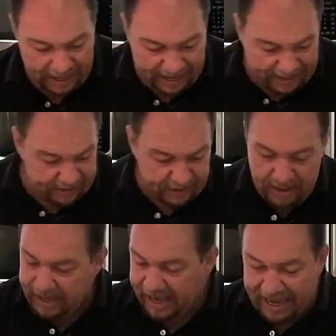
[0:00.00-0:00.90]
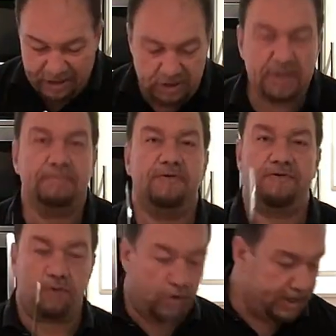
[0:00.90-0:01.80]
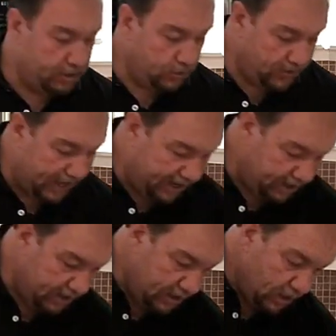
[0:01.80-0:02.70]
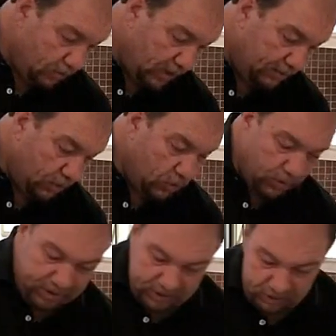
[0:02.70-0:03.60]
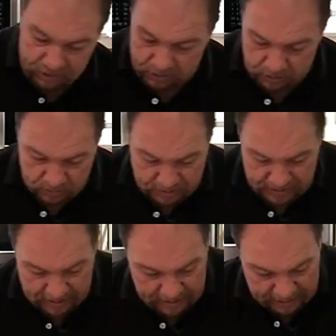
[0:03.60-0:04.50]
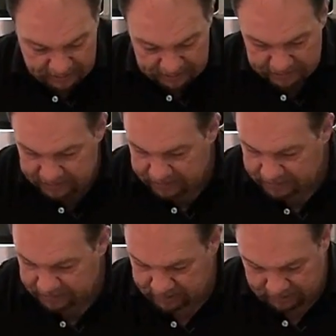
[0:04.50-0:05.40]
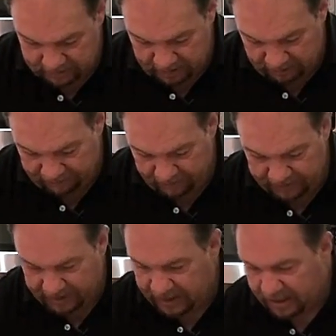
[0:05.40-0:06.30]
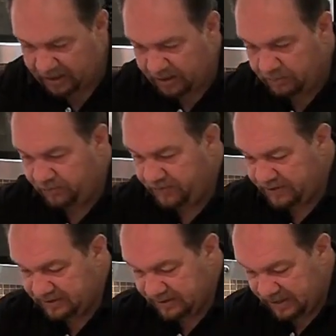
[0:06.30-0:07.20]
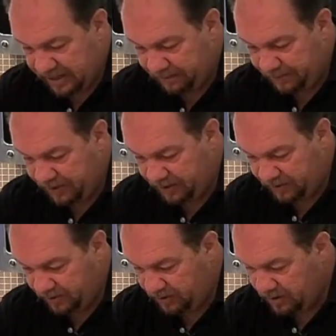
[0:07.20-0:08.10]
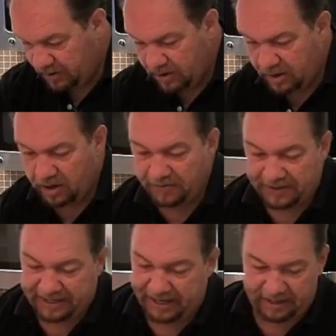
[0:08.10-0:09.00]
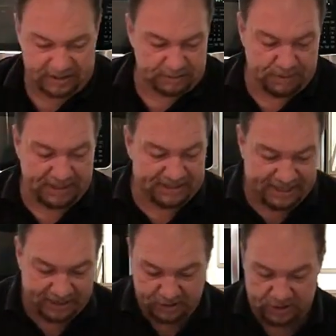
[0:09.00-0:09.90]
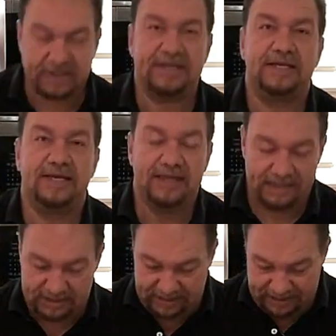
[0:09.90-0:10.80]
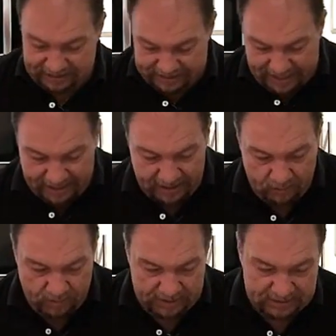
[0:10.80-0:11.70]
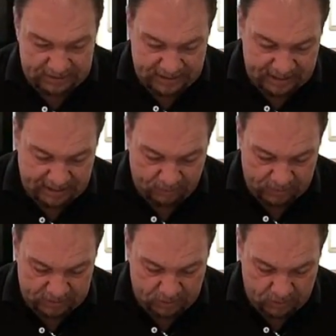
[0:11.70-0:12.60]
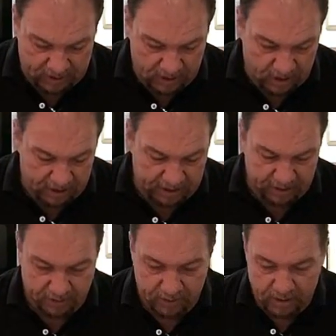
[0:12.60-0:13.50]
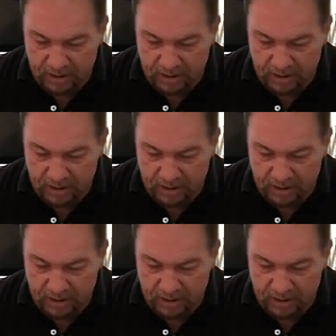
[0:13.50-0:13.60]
And actually, before I do that, what I'm going to do is carefully, I'm going to move this up here on the cake display stand so you can see exactly what's uh, what's going on here.